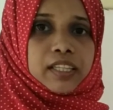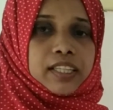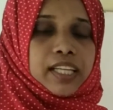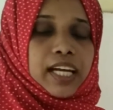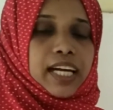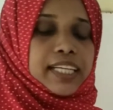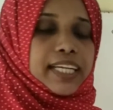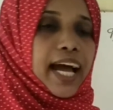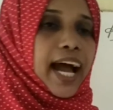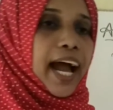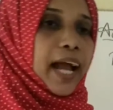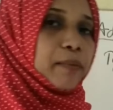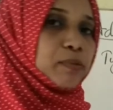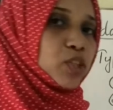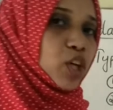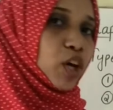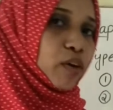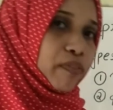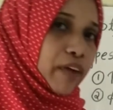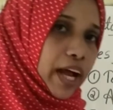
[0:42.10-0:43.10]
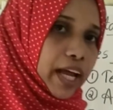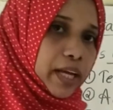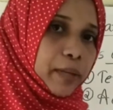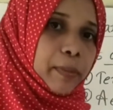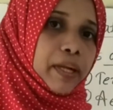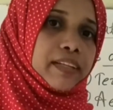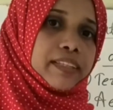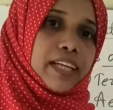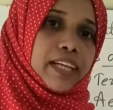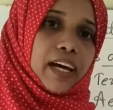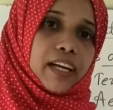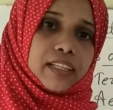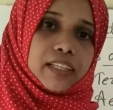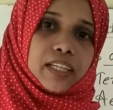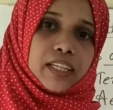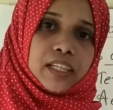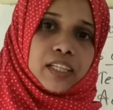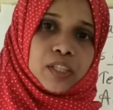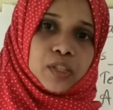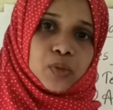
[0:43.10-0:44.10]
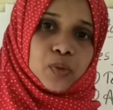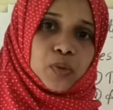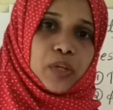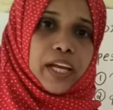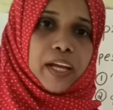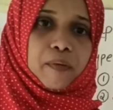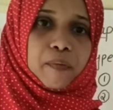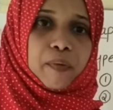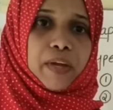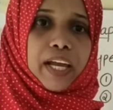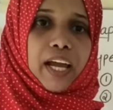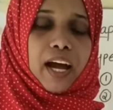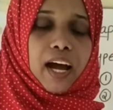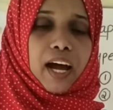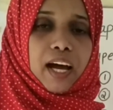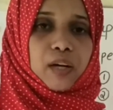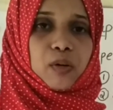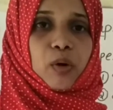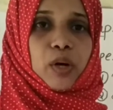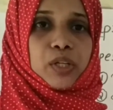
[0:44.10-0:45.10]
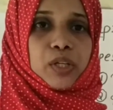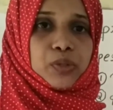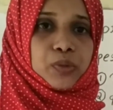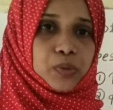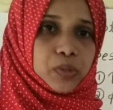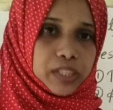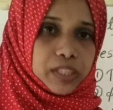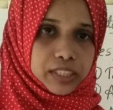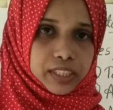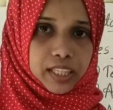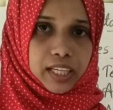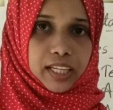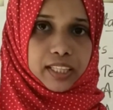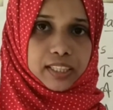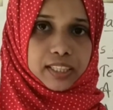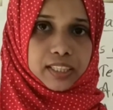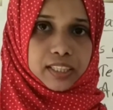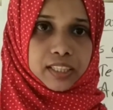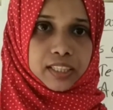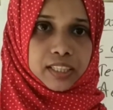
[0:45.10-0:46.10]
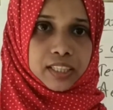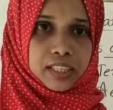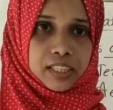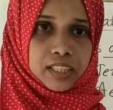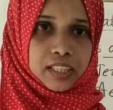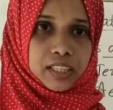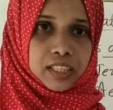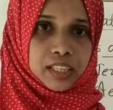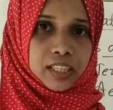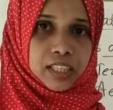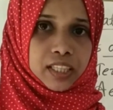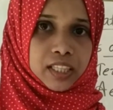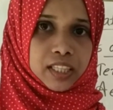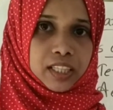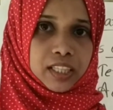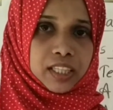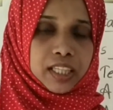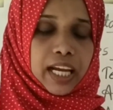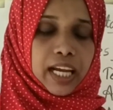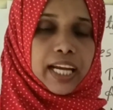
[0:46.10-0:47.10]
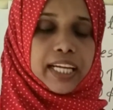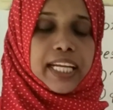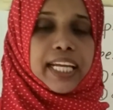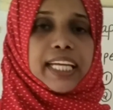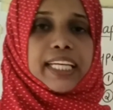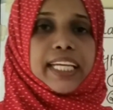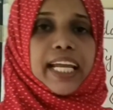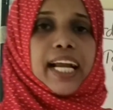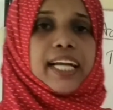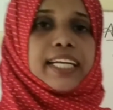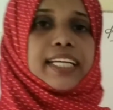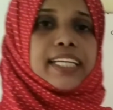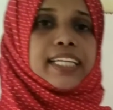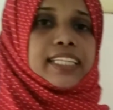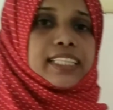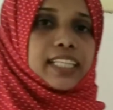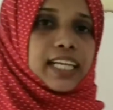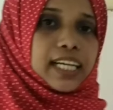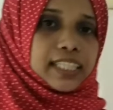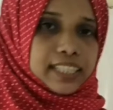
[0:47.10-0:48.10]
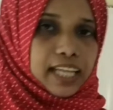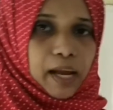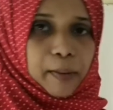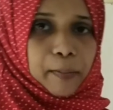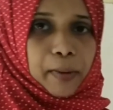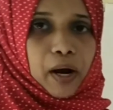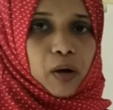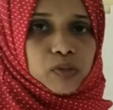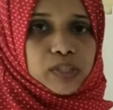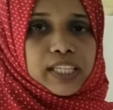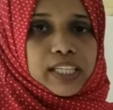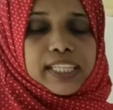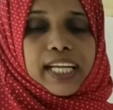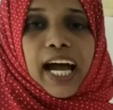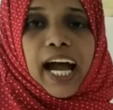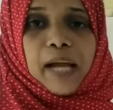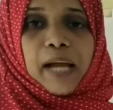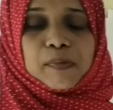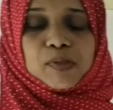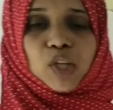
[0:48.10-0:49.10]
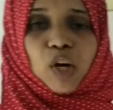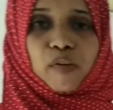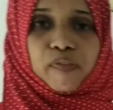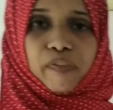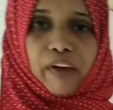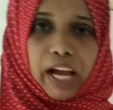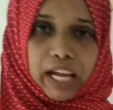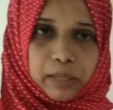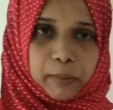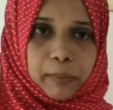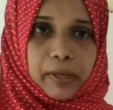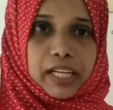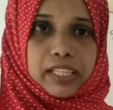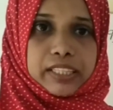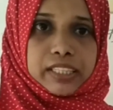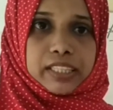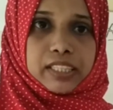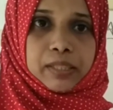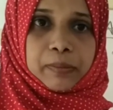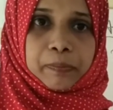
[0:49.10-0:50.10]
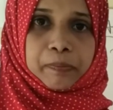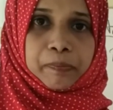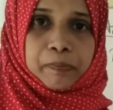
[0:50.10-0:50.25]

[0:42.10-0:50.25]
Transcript: The types of animals are there. Today we are going to discuss a detailed discuss about the types of animals.